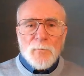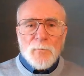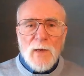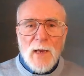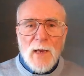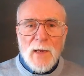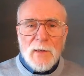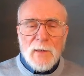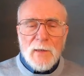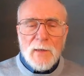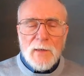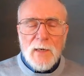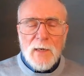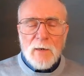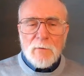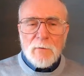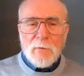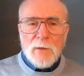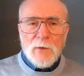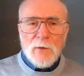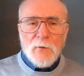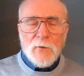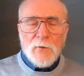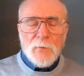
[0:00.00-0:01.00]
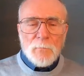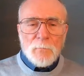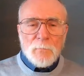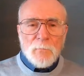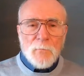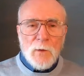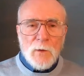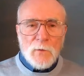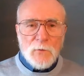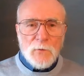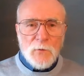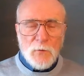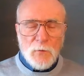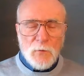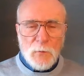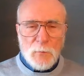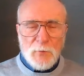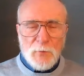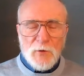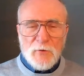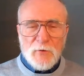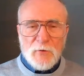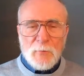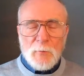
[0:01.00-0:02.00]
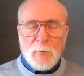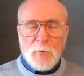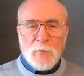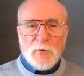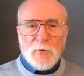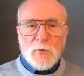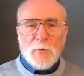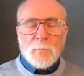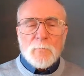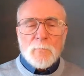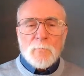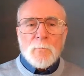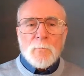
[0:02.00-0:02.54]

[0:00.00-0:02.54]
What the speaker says: and adherence to the principles.